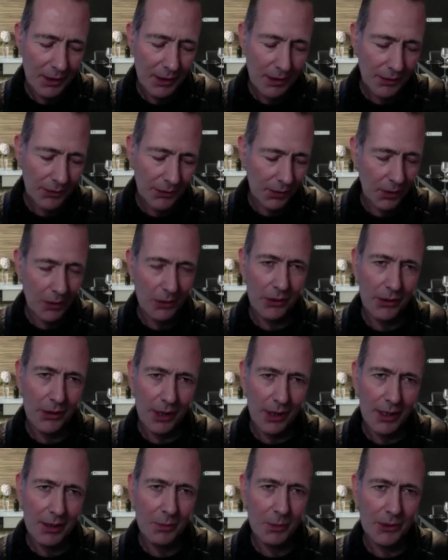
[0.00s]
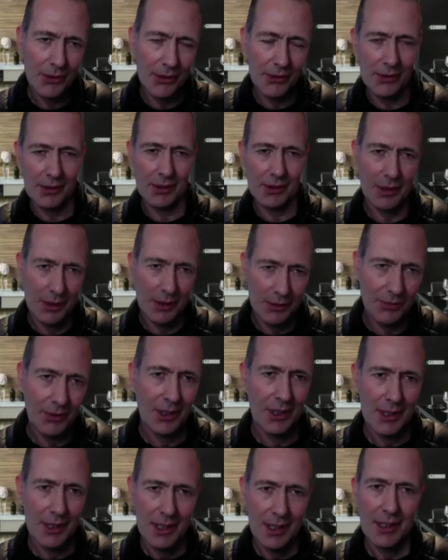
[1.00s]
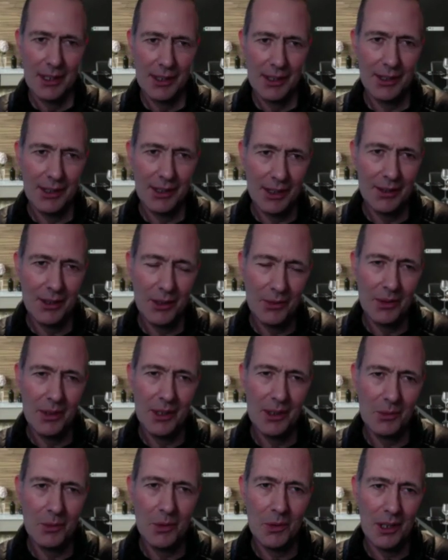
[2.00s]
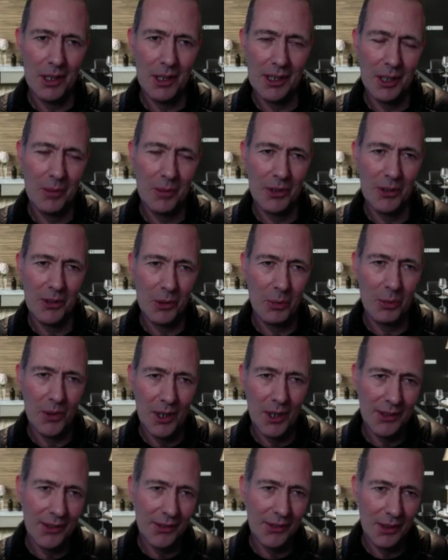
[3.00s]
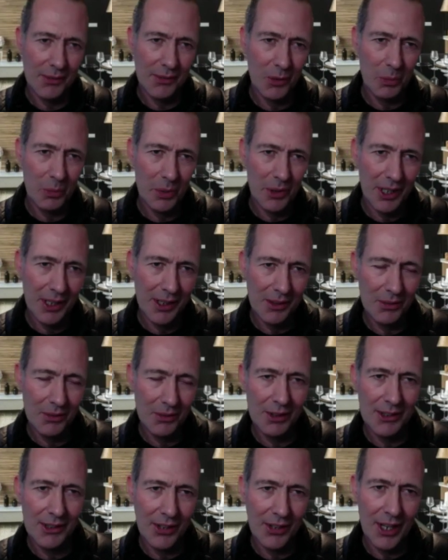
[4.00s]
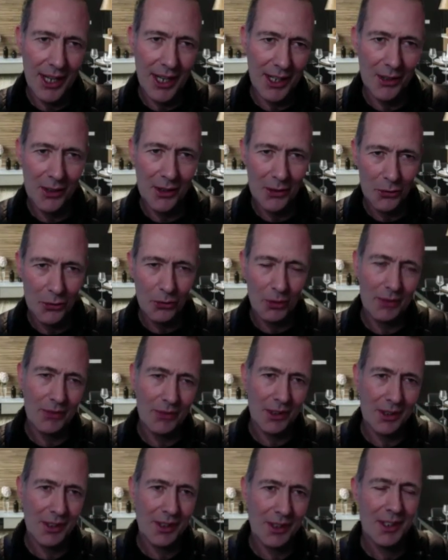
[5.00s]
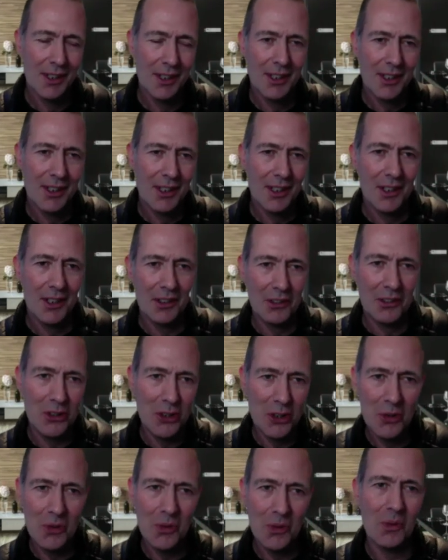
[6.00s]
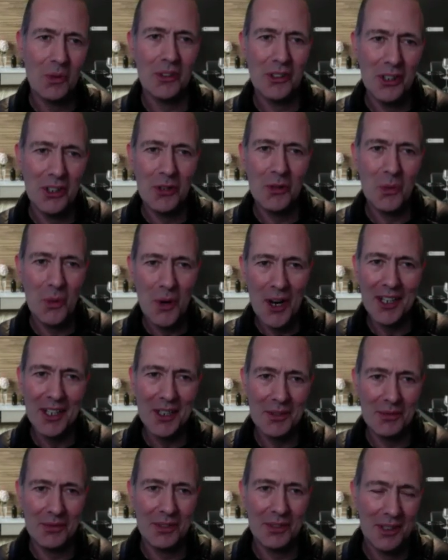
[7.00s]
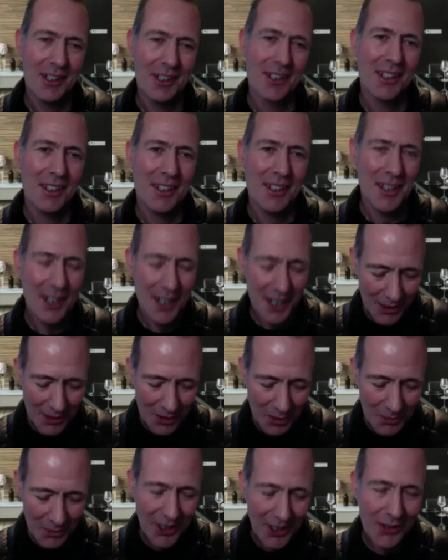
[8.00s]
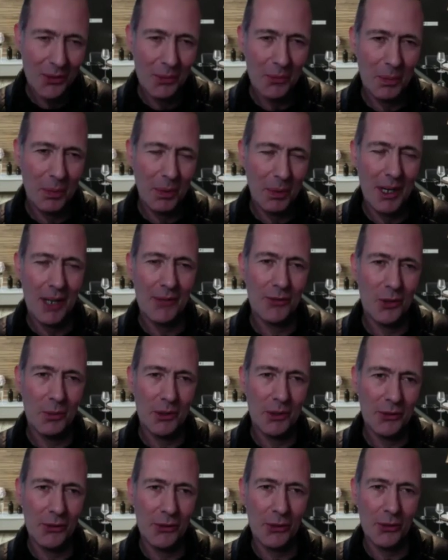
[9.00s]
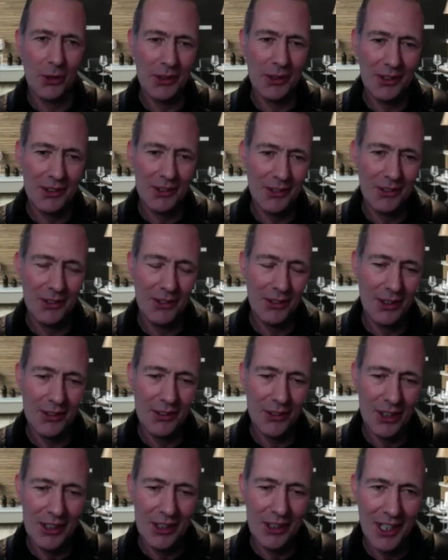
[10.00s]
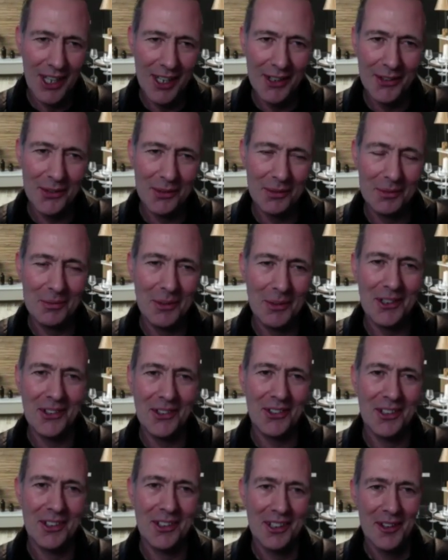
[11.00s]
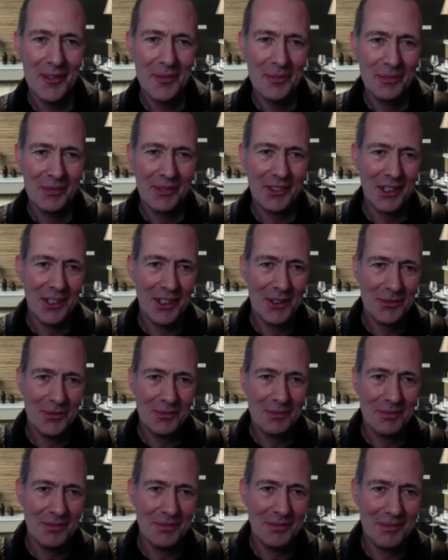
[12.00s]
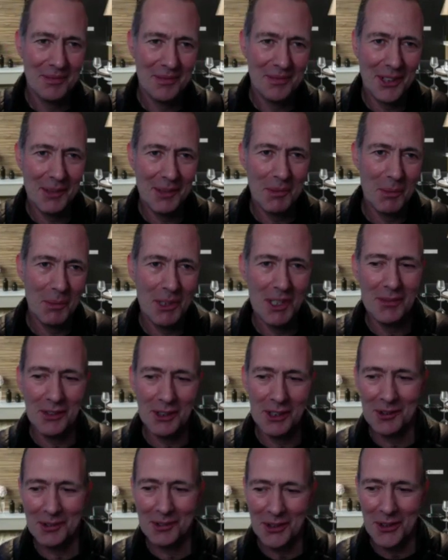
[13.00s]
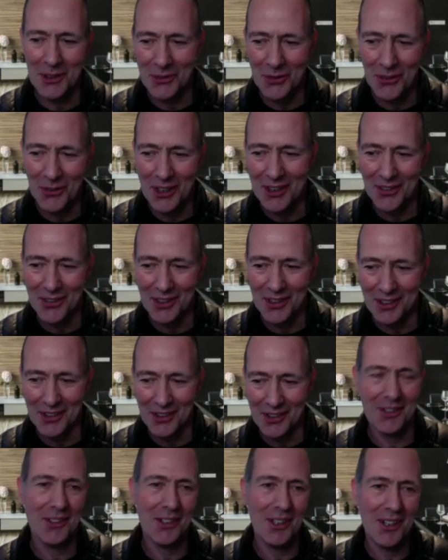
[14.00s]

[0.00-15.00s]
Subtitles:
Sonder, which is kind of, you know, a company that prides itself on being a very tech-driven, new wave accommodation platform, had joined the GDS, which kind of seemed a bit of a contradiction, because